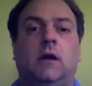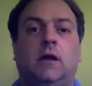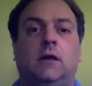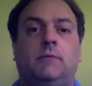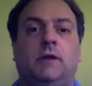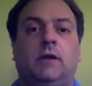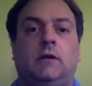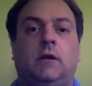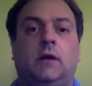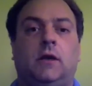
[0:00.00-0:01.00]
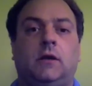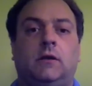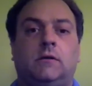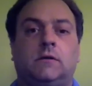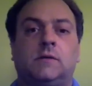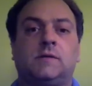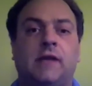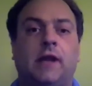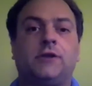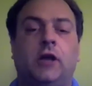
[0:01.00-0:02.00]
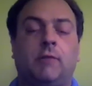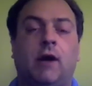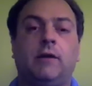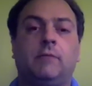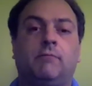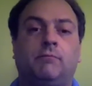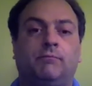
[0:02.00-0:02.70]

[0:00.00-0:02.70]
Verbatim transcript: uh, being uh, substantiated by the